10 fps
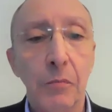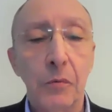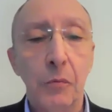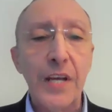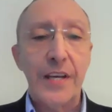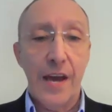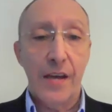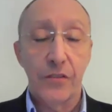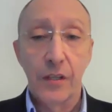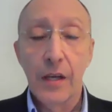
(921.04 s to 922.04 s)

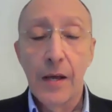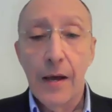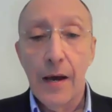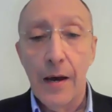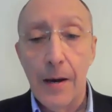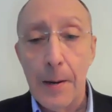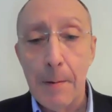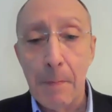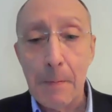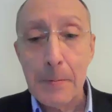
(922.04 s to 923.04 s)
recant.
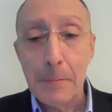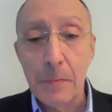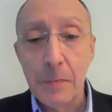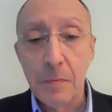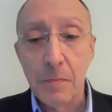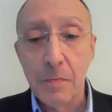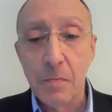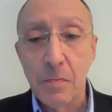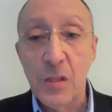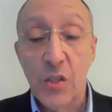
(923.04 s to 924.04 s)

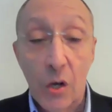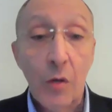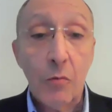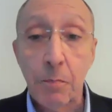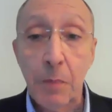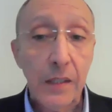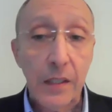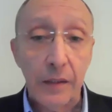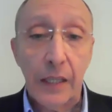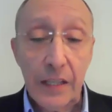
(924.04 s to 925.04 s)
So
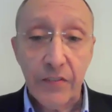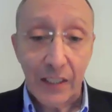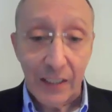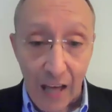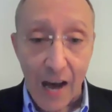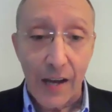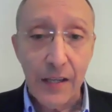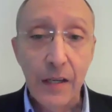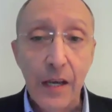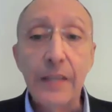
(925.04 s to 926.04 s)
it's a lie